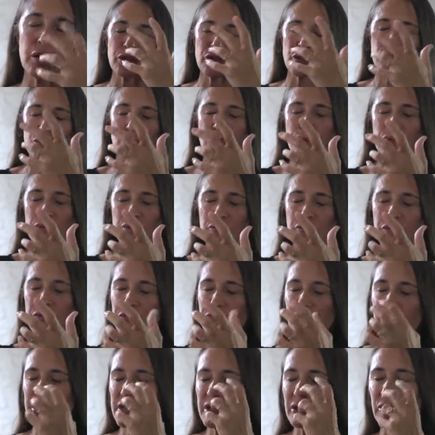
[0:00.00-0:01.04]
certain
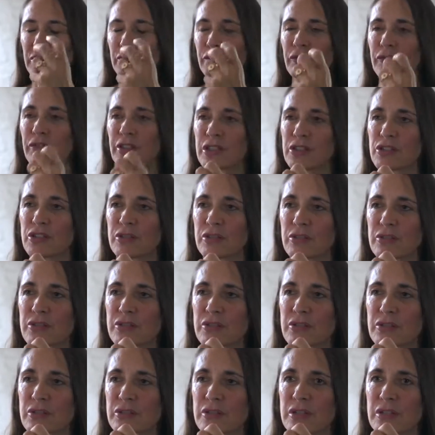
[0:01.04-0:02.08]
physical
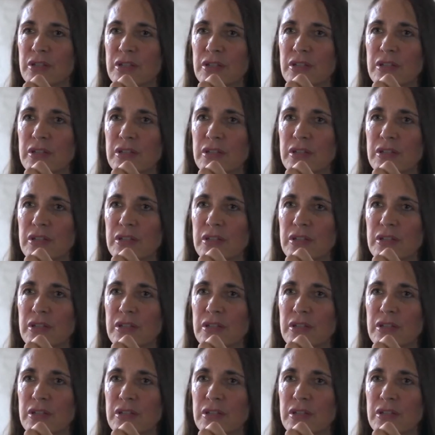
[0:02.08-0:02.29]
features,